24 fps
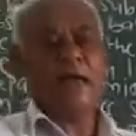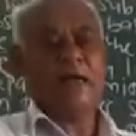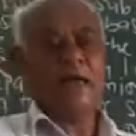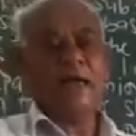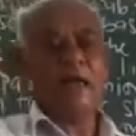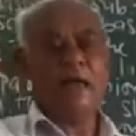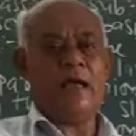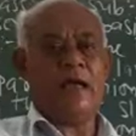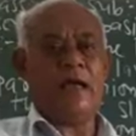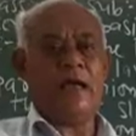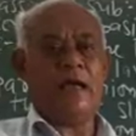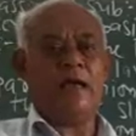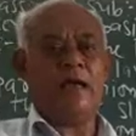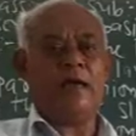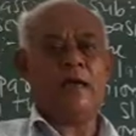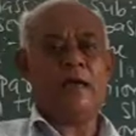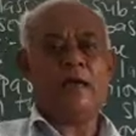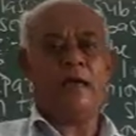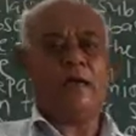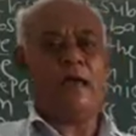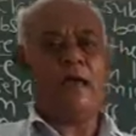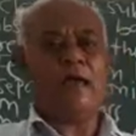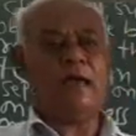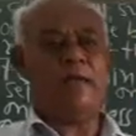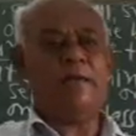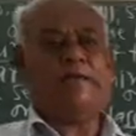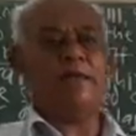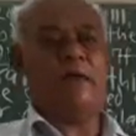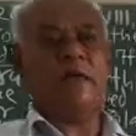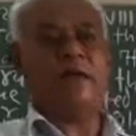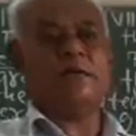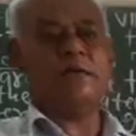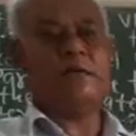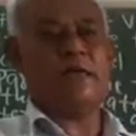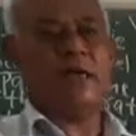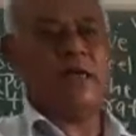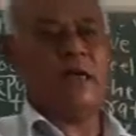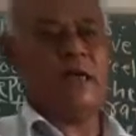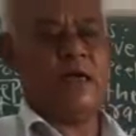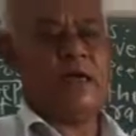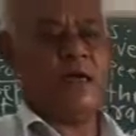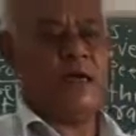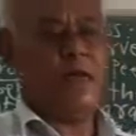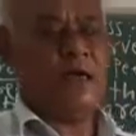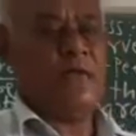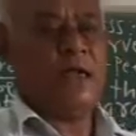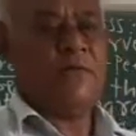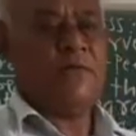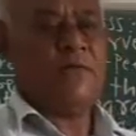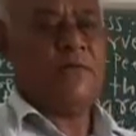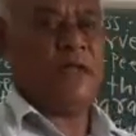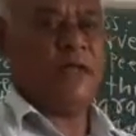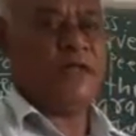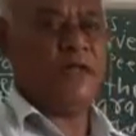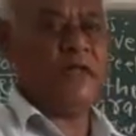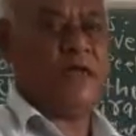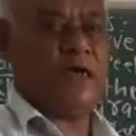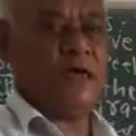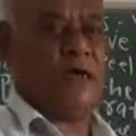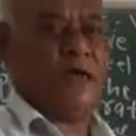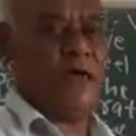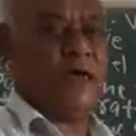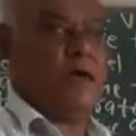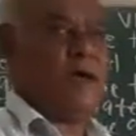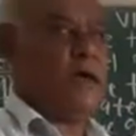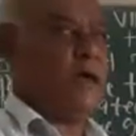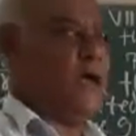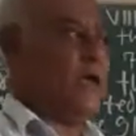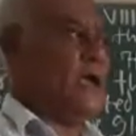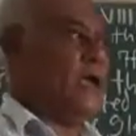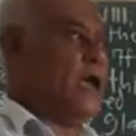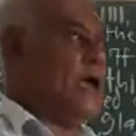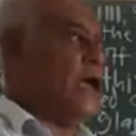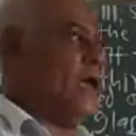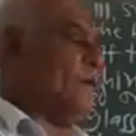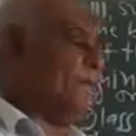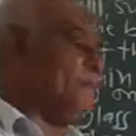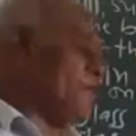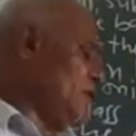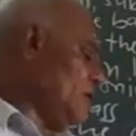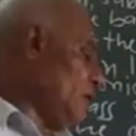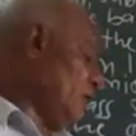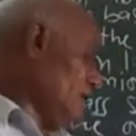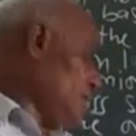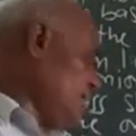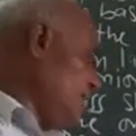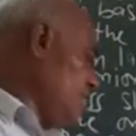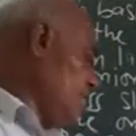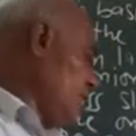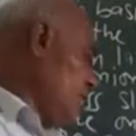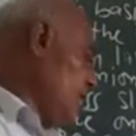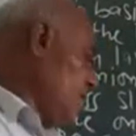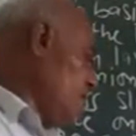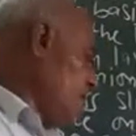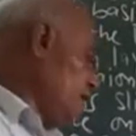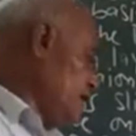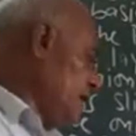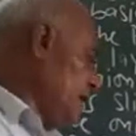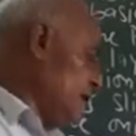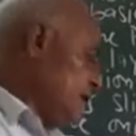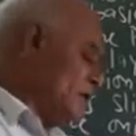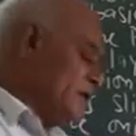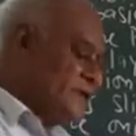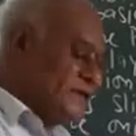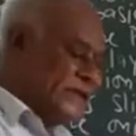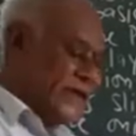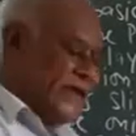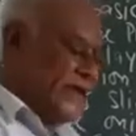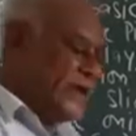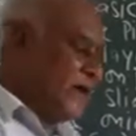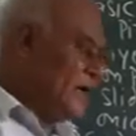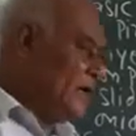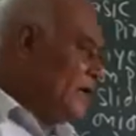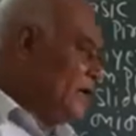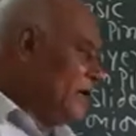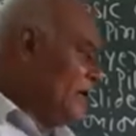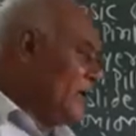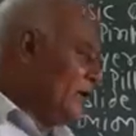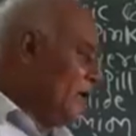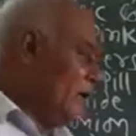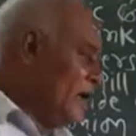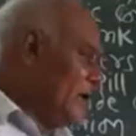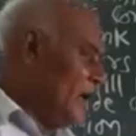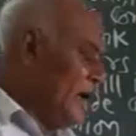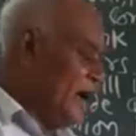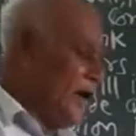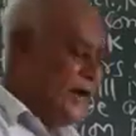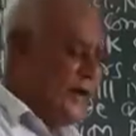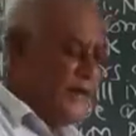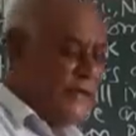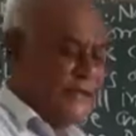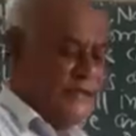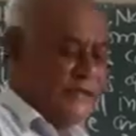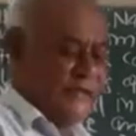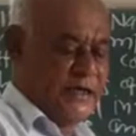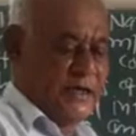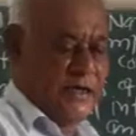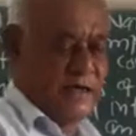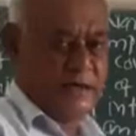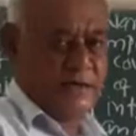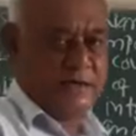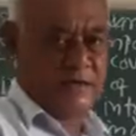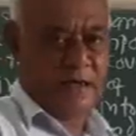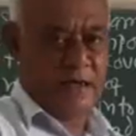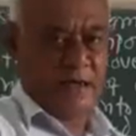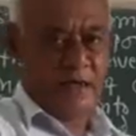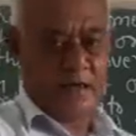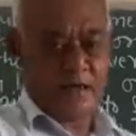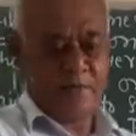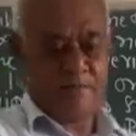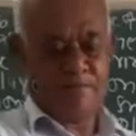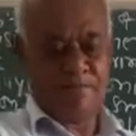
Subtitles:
and animal cell with the help of onion cell and tick cell.